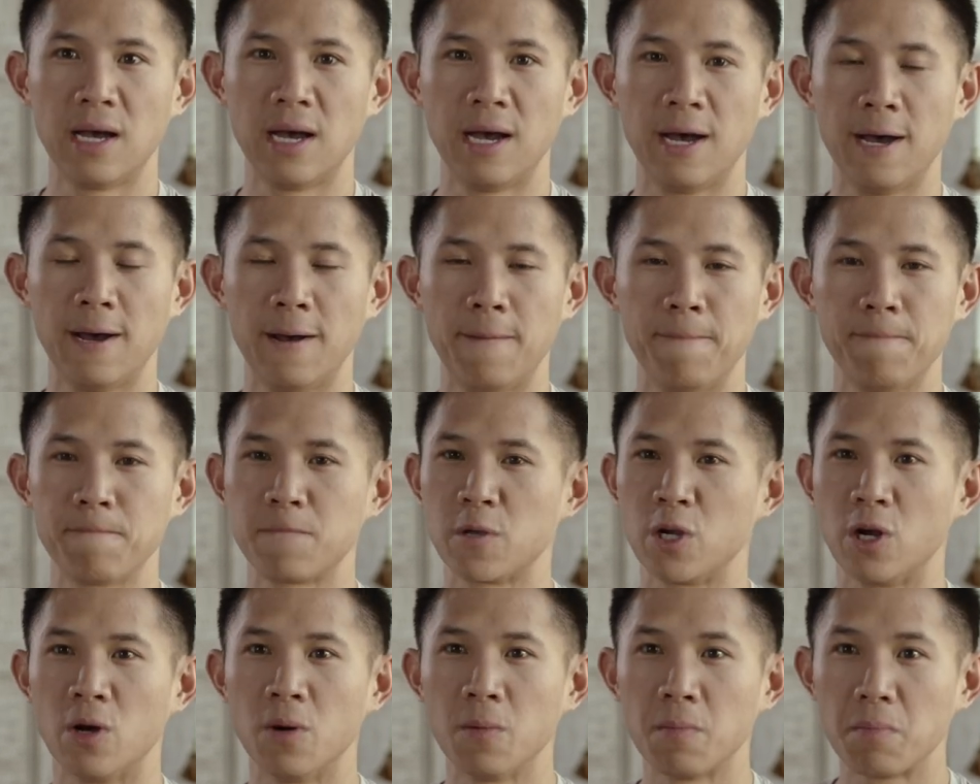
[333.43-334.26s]

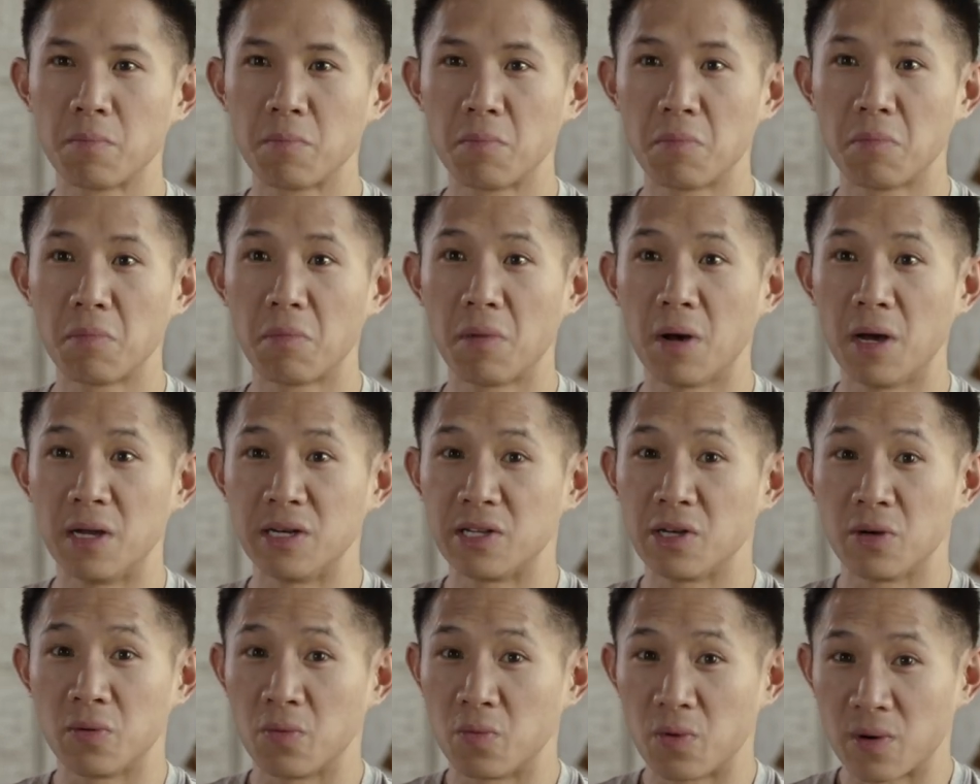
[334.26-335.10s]

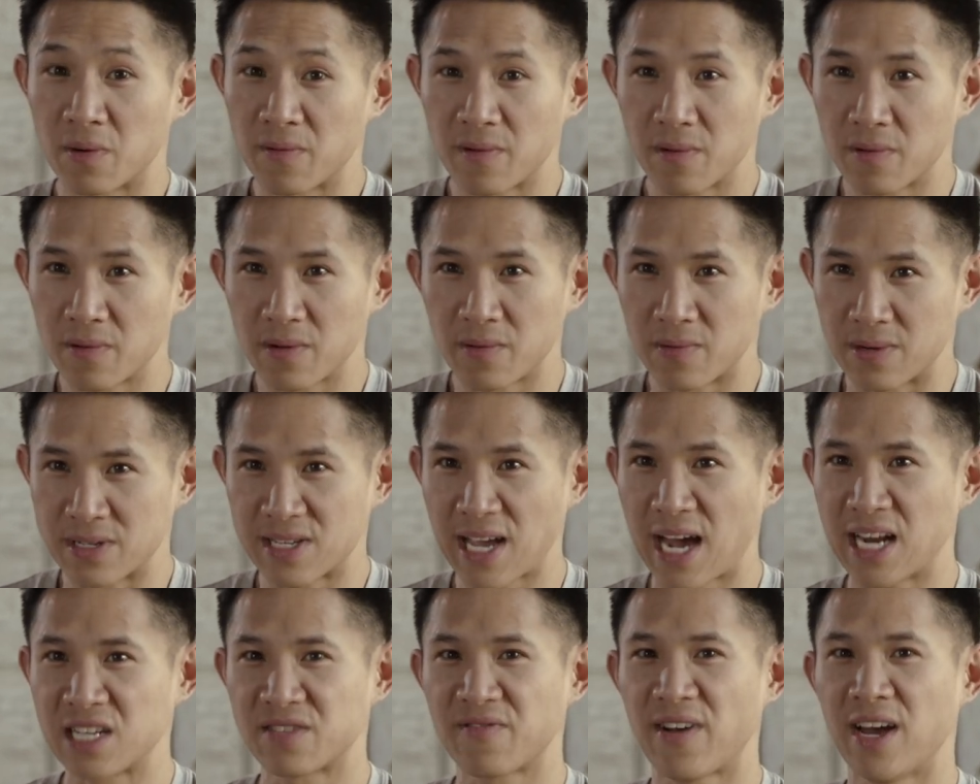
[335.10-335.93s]
we're
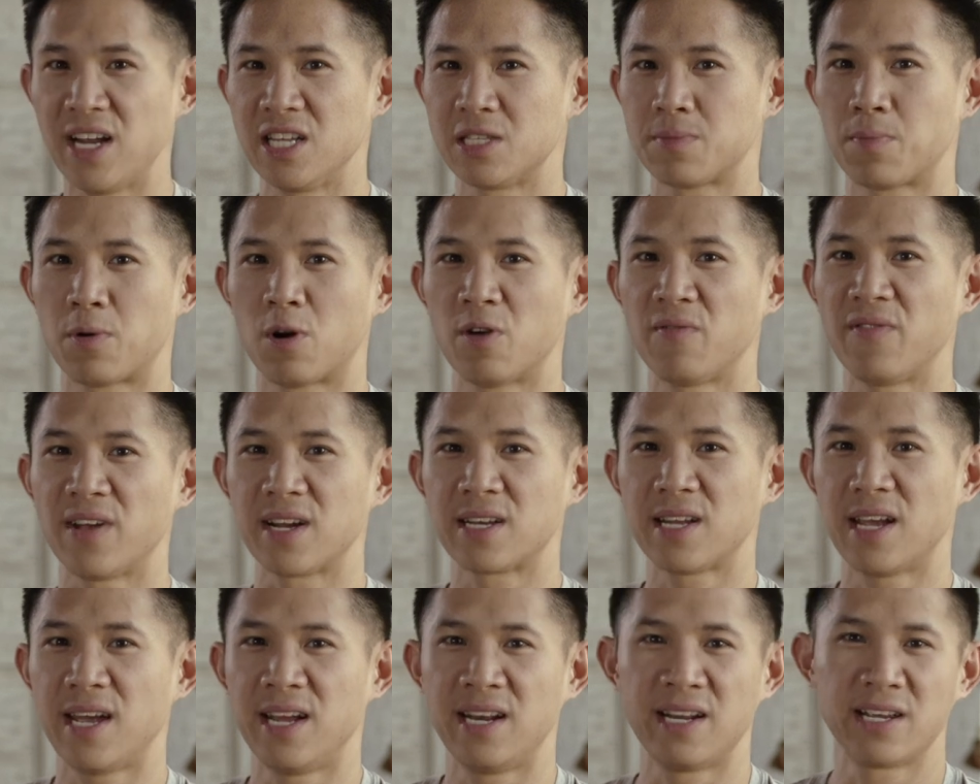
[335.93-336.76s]
satisfied it's
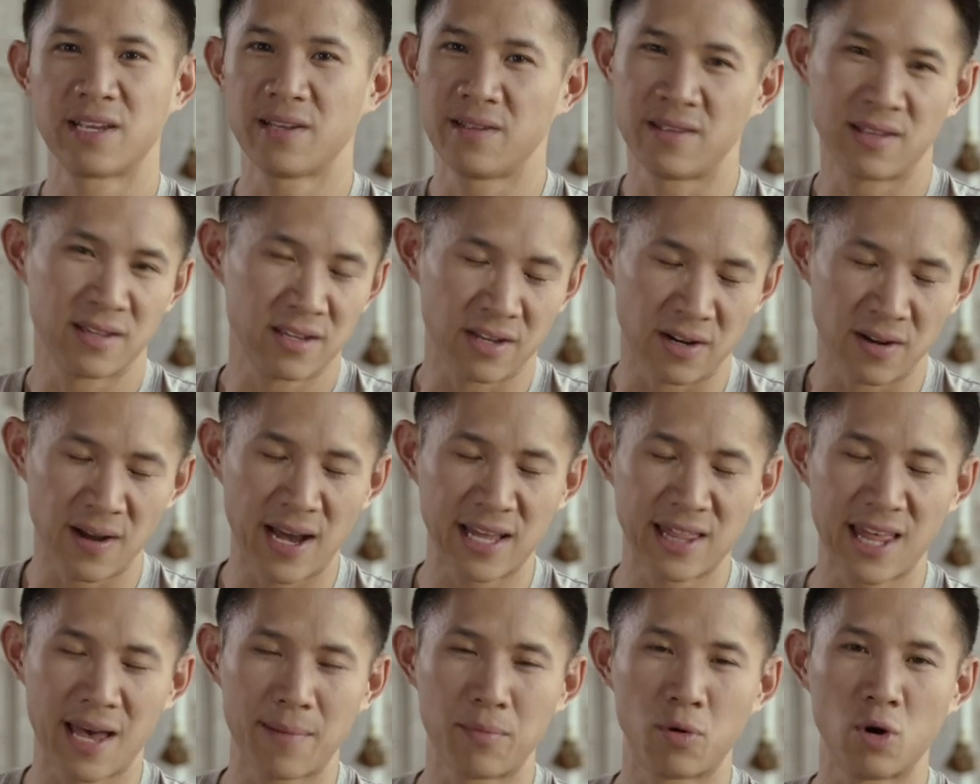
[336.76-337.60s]
perfect and it can
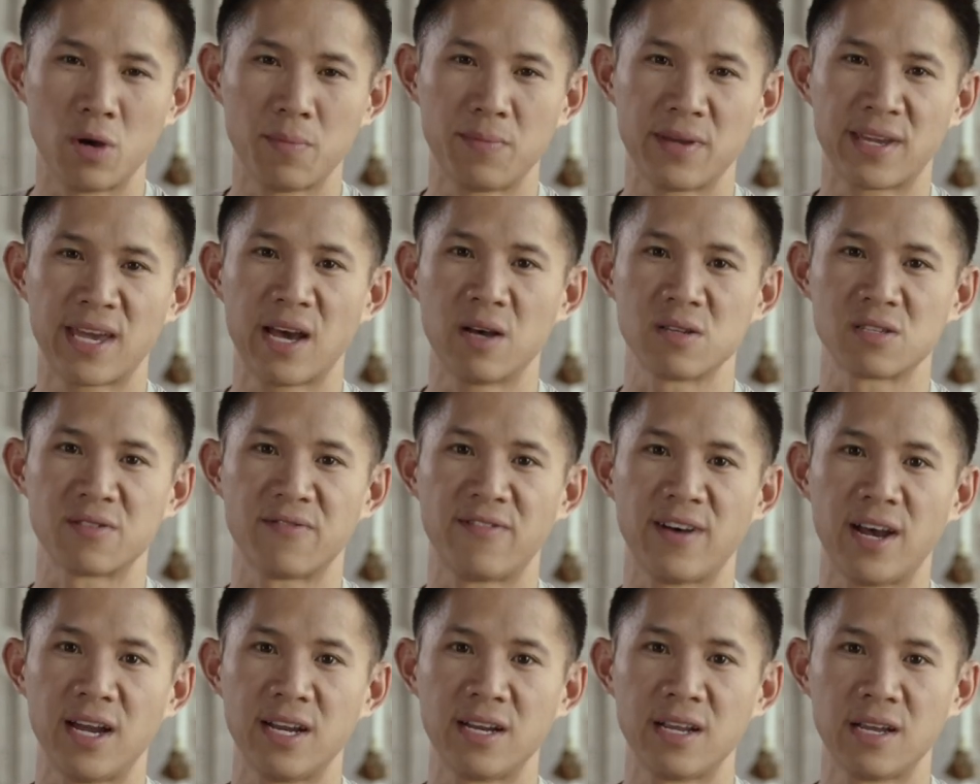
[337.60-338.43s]
at that point be
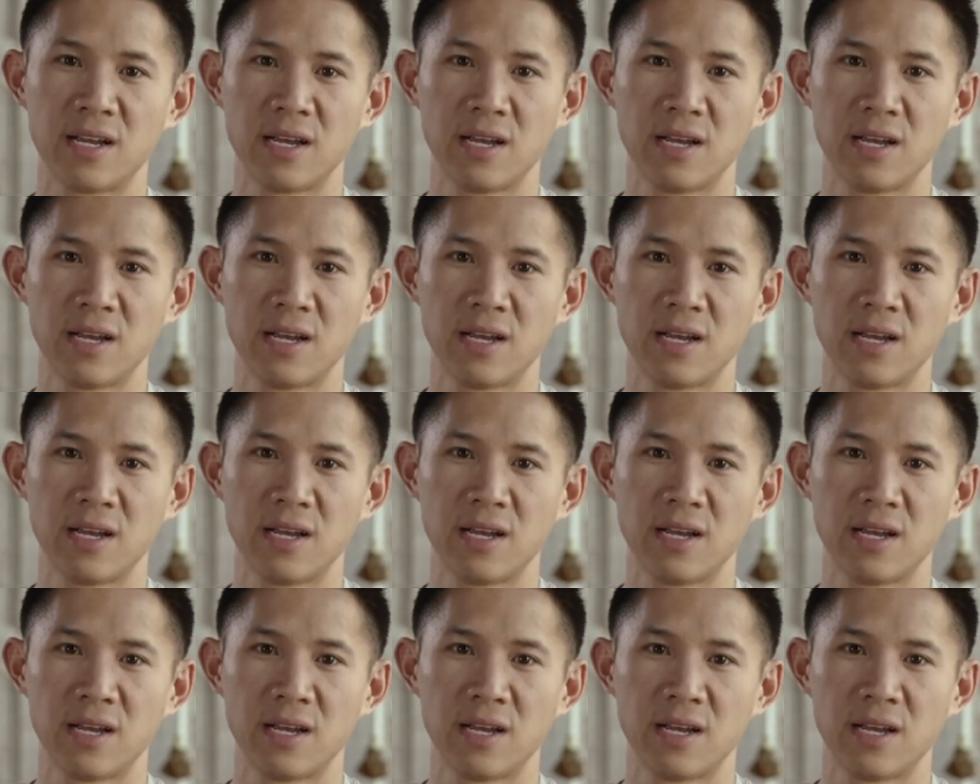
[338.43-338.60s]
calcified.